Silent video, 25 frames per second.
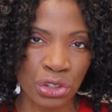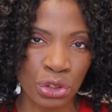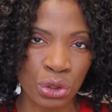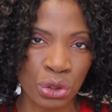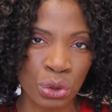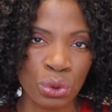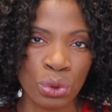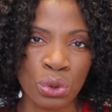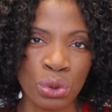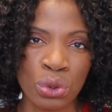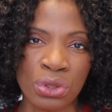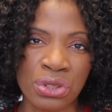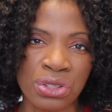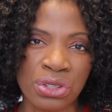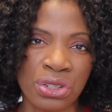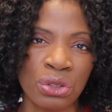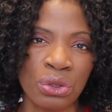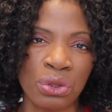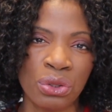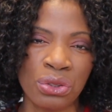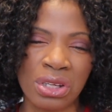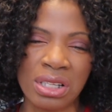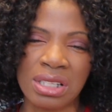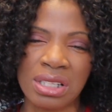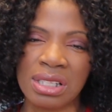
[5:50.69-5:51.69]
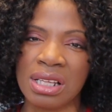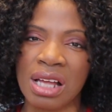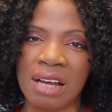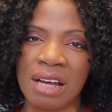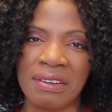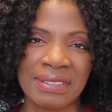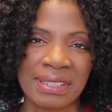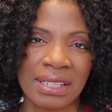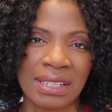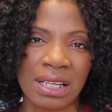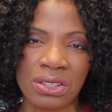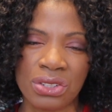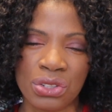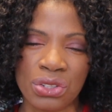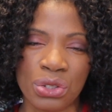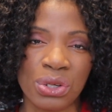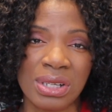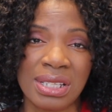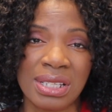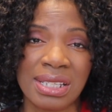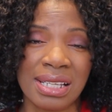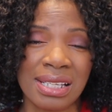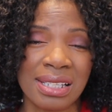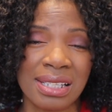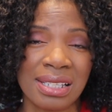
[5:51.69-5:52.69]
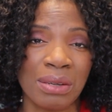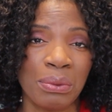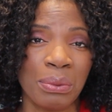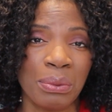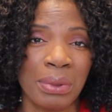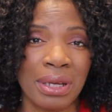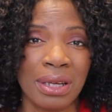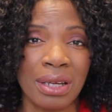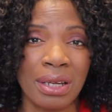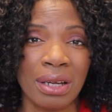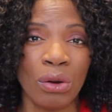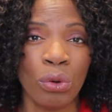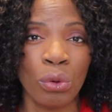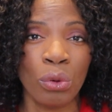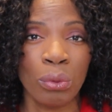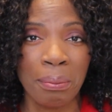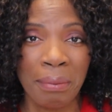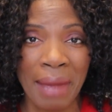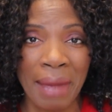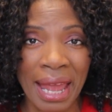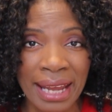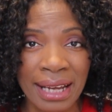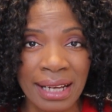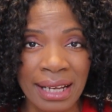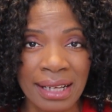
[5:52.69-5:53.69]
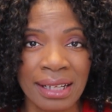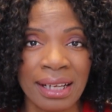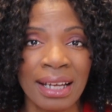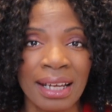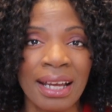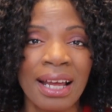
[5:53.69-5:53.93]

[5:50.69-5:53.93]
tools and all those lifestyle choices that we all make.